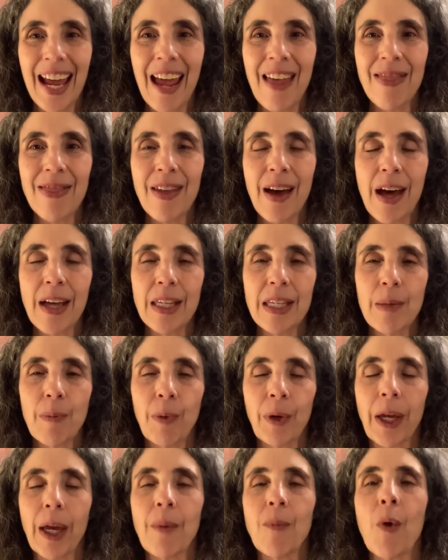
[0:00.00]
and thus
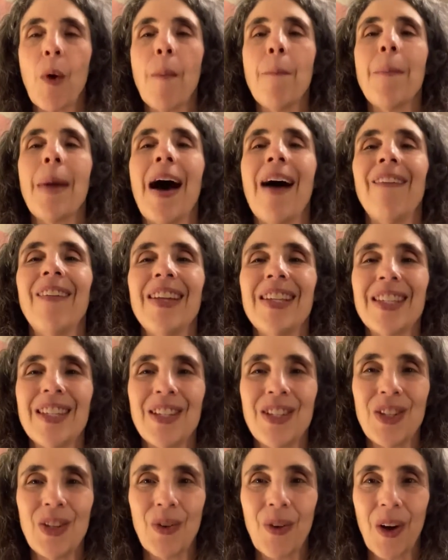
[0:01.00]
bringing more balance
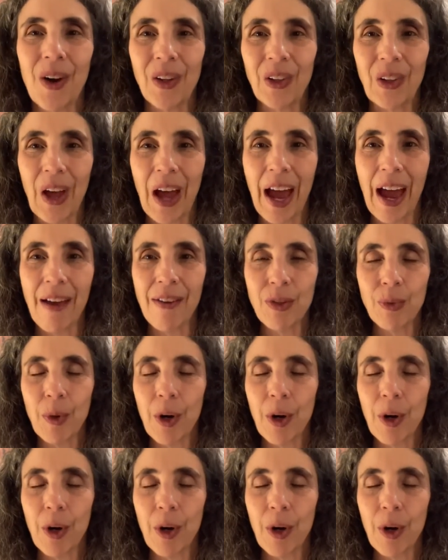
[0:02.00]
into our lives.